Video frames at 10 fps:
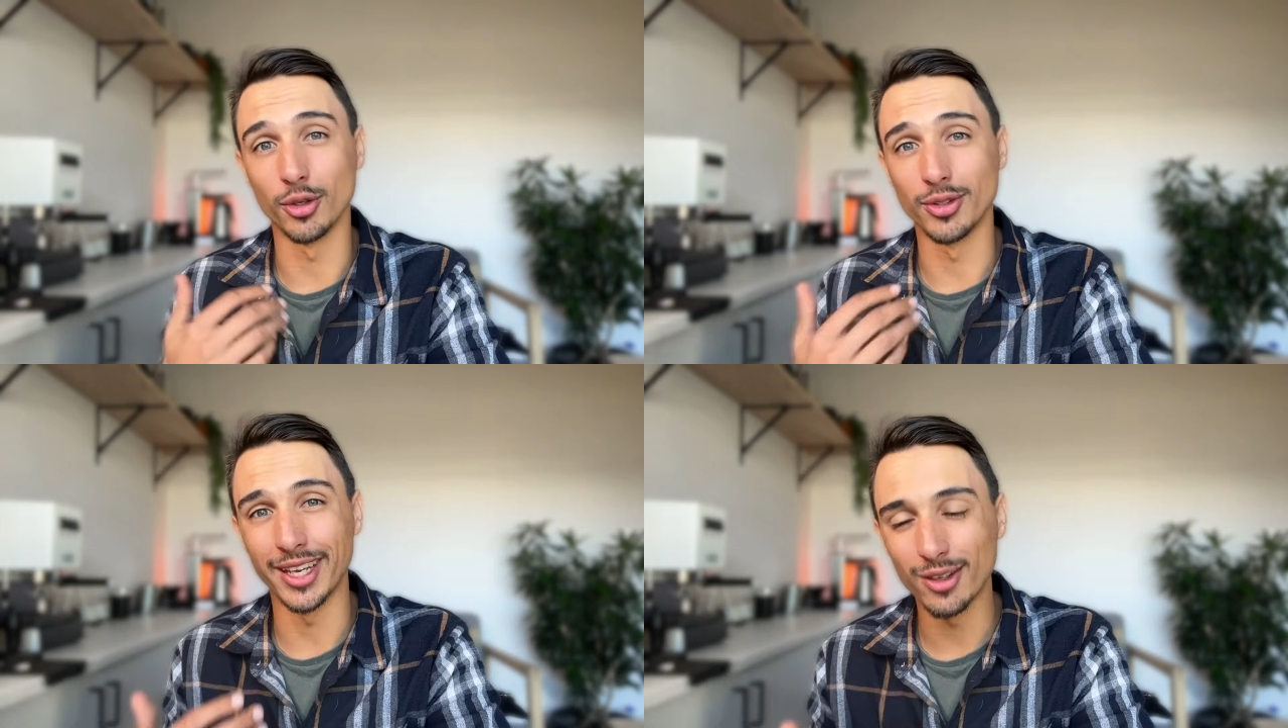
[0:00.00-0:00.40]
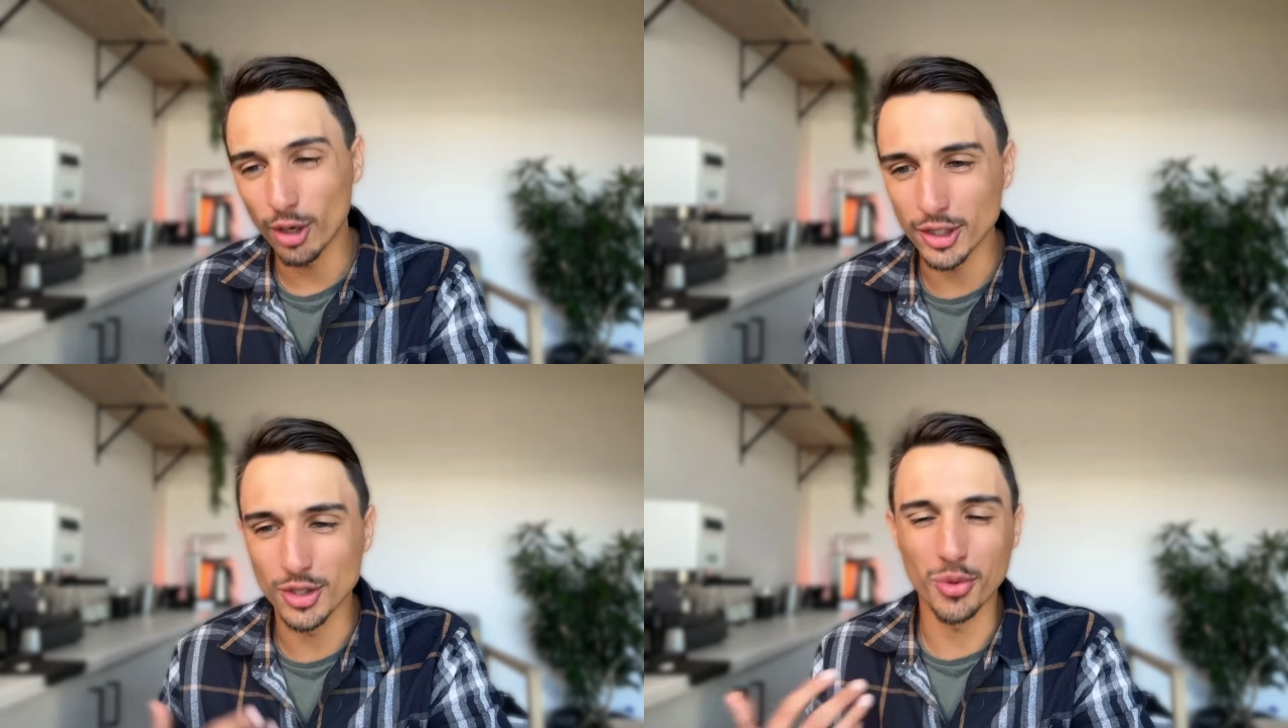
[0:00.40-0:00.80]
so
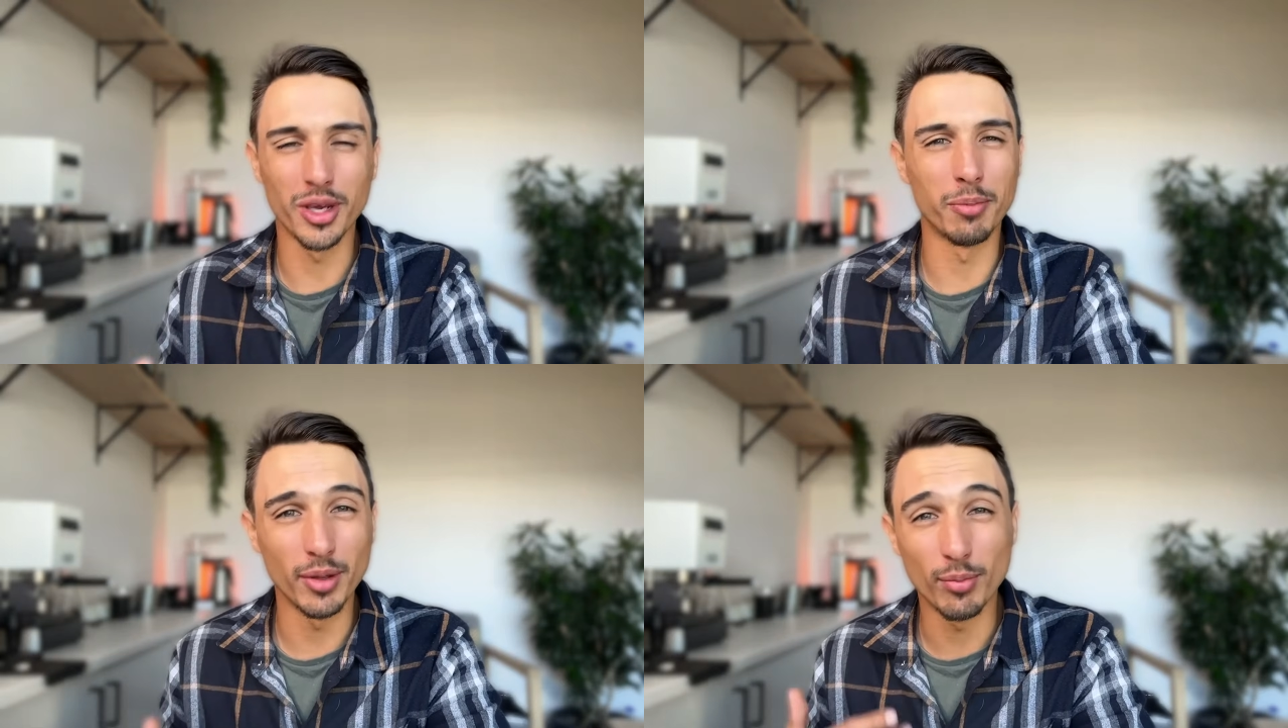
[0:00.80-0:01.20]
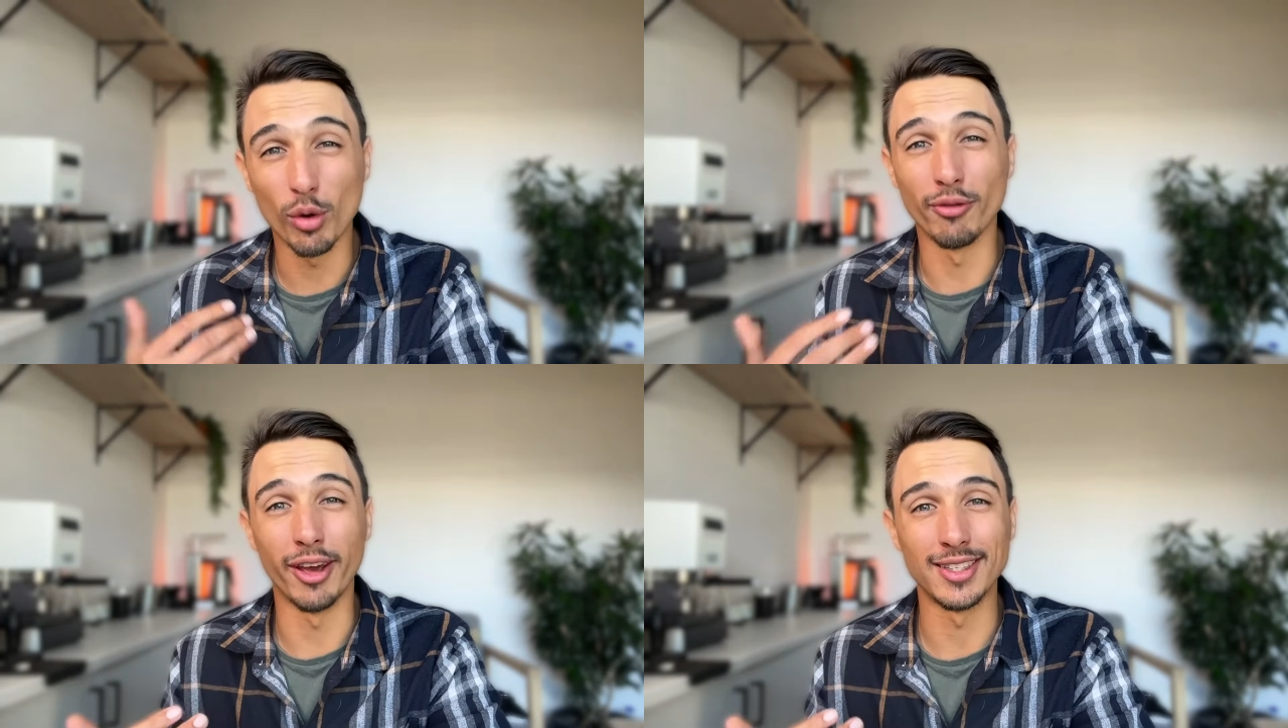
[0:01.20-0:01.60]
Takealot is doing a bit
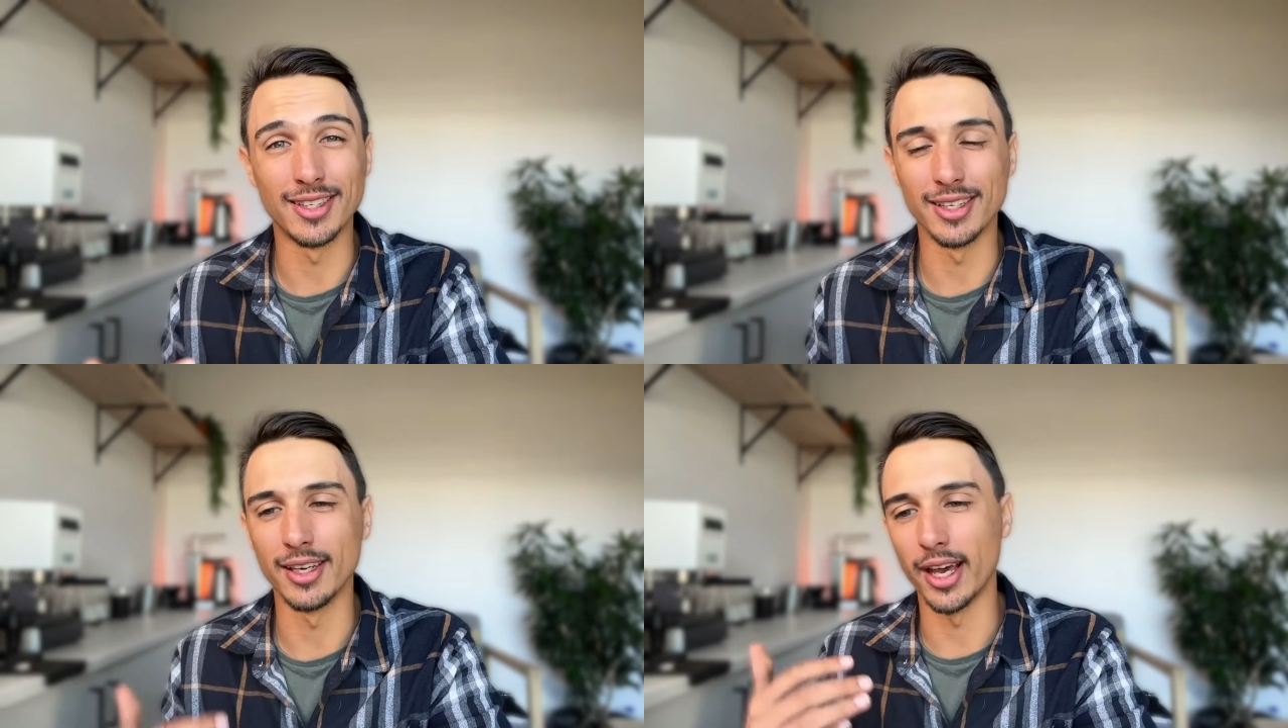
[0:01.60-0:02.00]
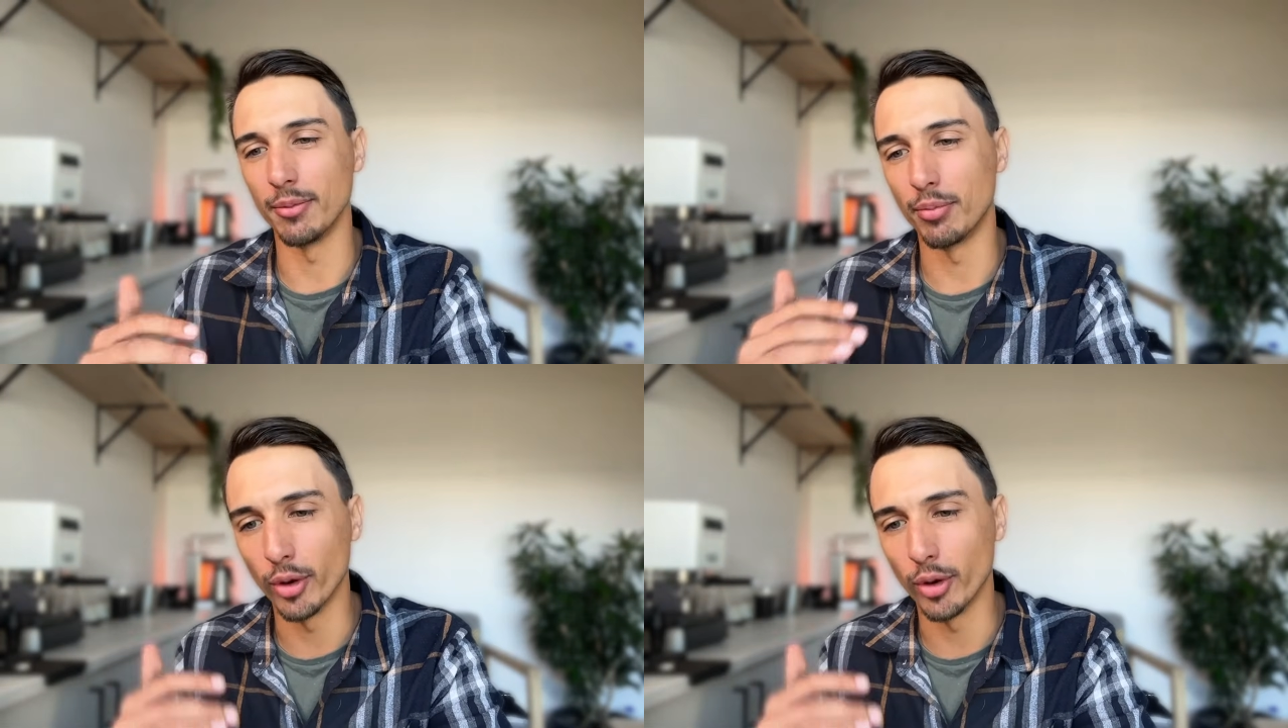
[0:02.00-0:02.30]
more vetting and